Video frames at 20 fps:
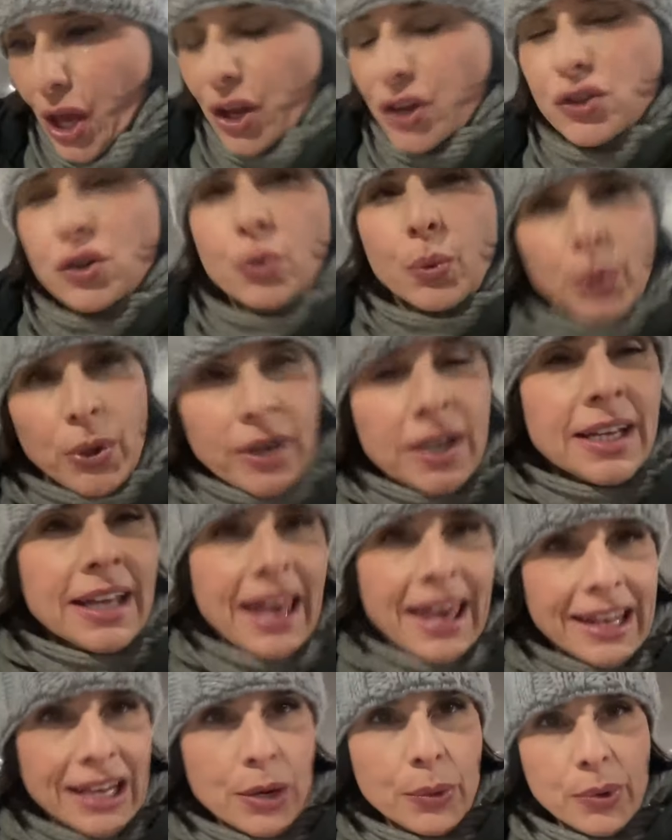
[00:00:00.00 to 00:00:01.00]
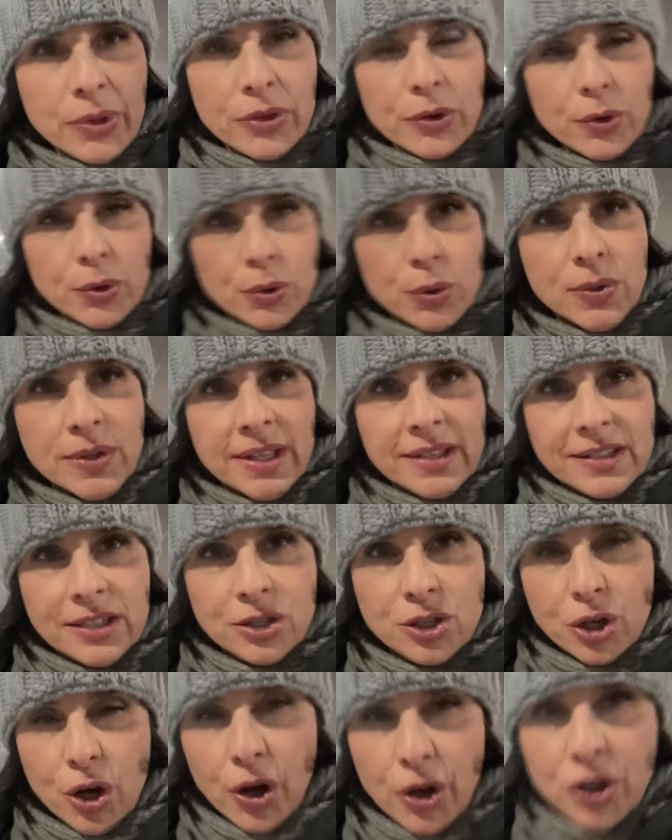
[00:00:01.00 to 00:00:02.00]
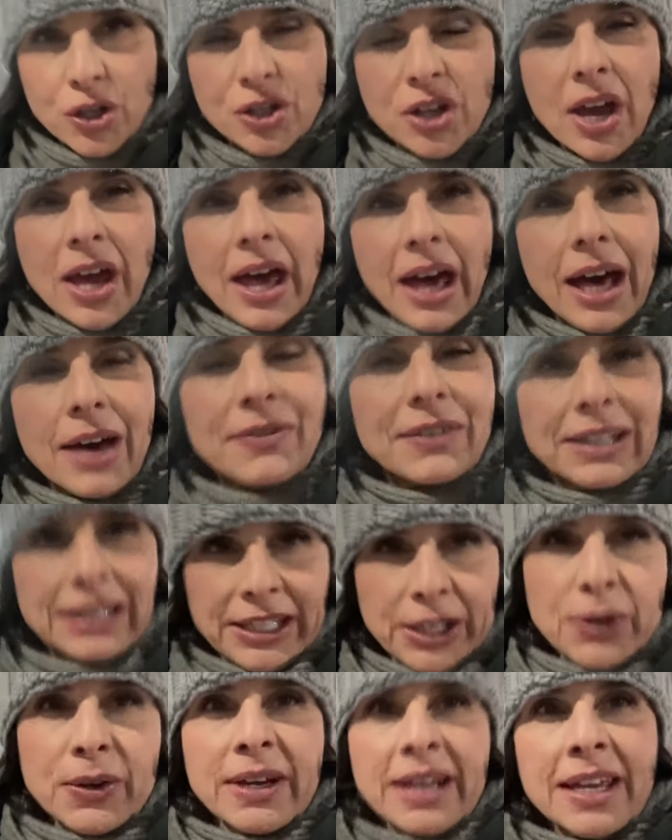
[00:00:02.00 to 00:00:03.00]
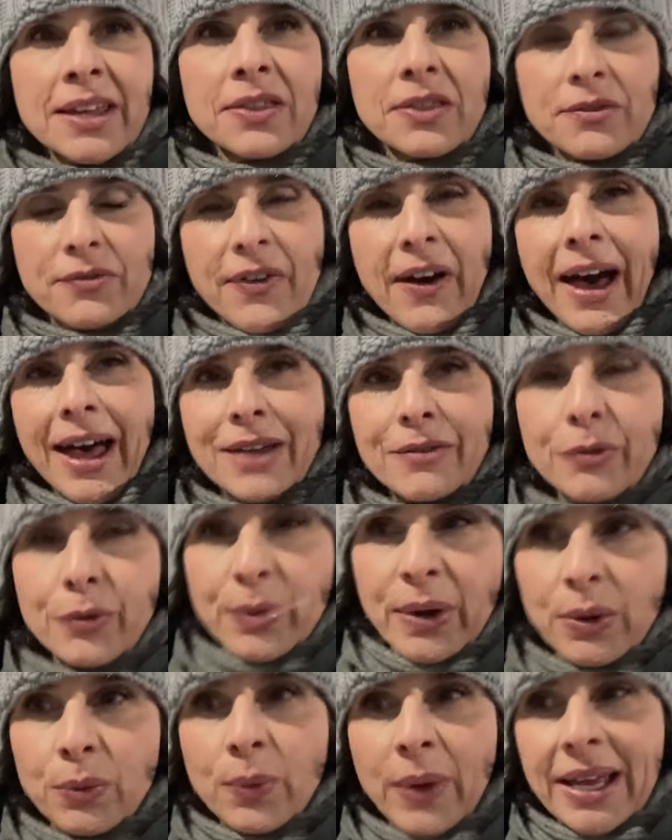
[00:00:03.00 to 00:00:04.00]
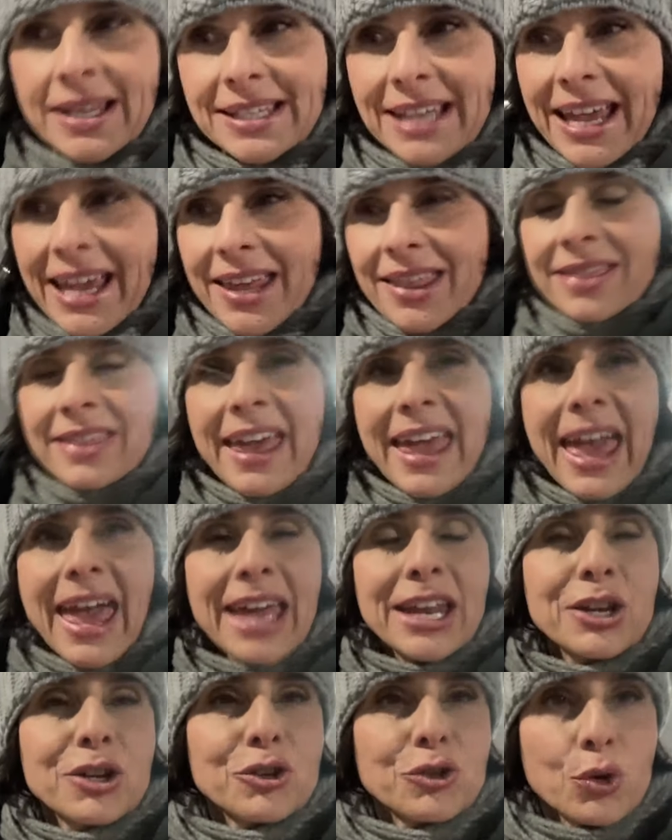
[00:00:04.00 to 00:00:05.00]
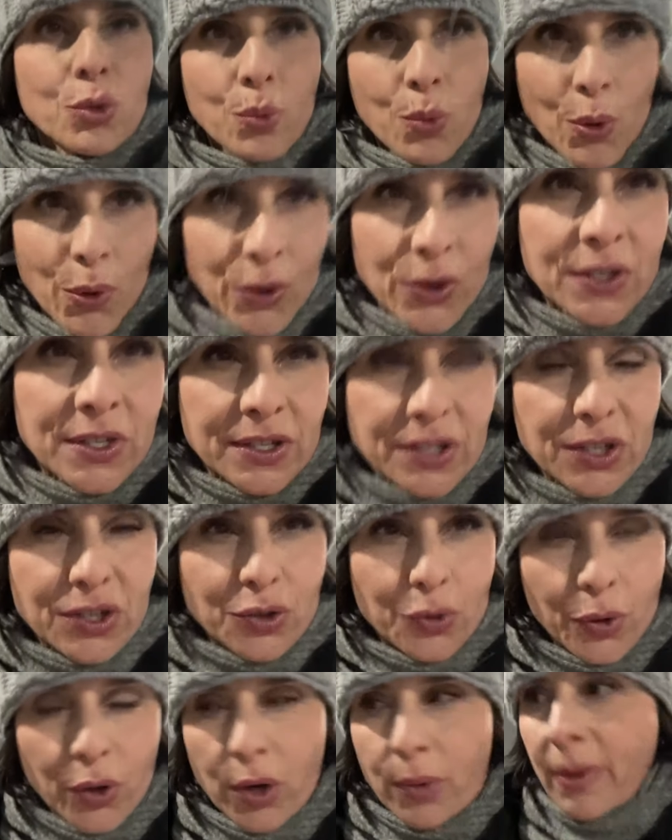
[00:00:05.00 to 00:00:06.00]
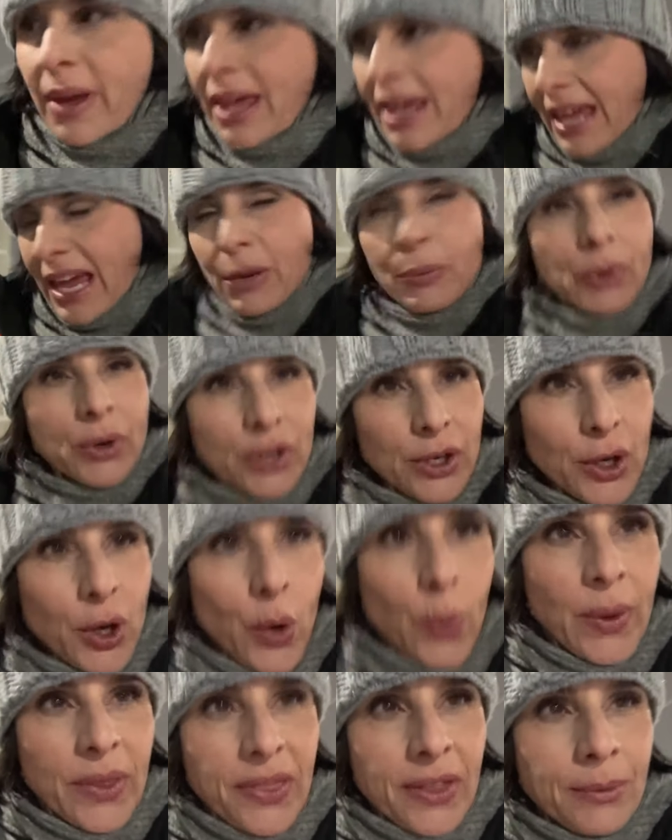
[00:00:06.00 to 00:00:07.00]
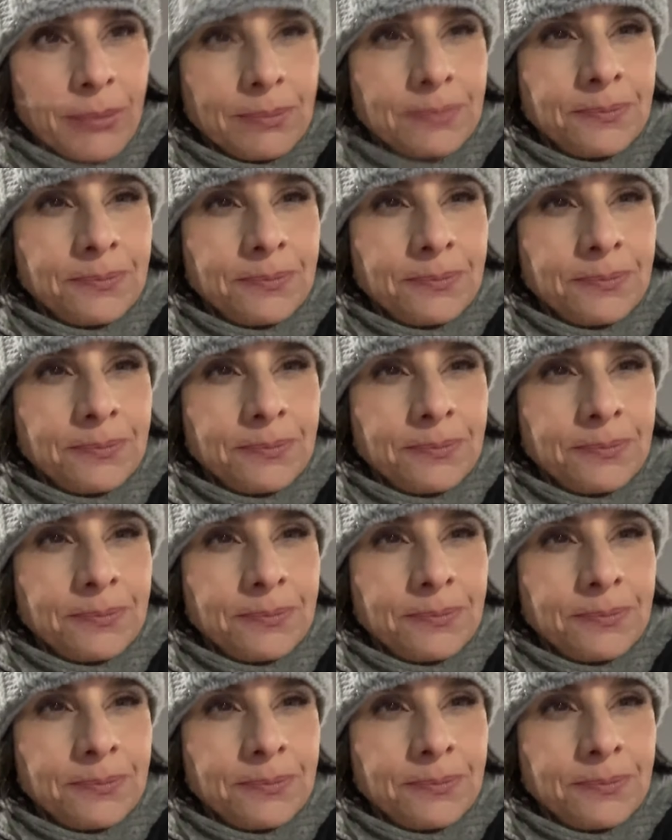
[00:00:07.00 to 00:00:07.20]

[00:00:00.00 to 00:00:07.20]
So we're going to head up with a crew that's in charge of clearing the five runways. They head towards the storm, and we're going to go with them.